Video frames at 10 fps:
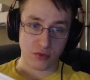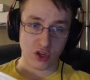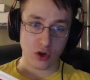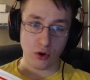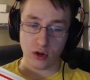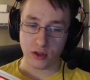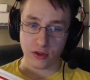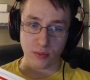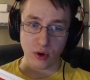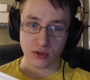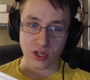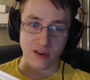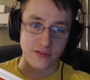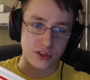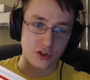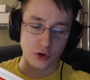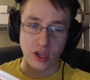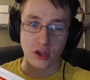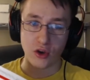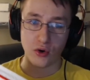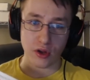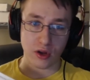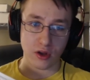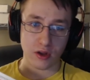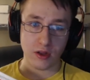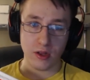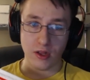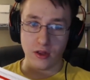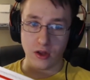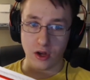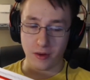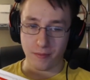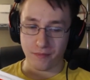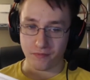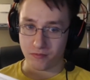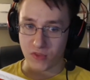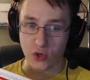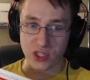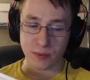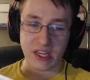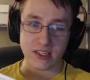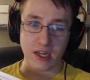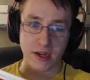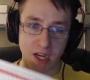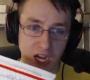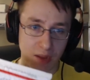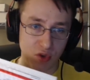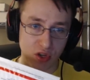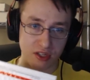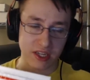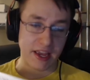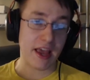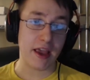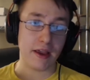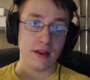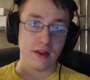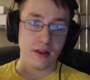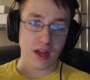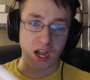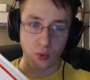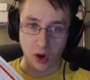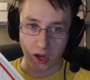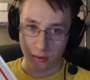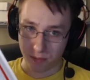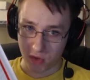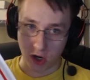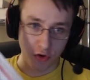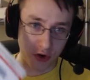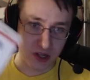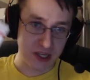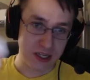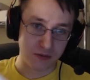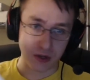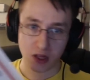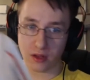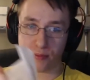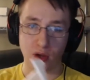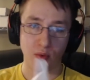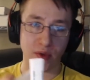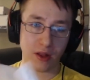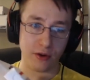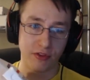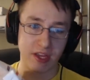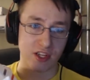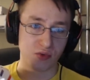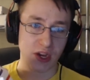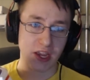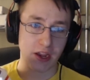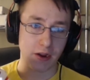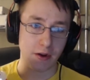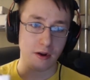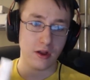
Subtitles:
go to the post office, or you can go to USPS.com. You can say, hey, I want 100 of these little bubble mailer things right here.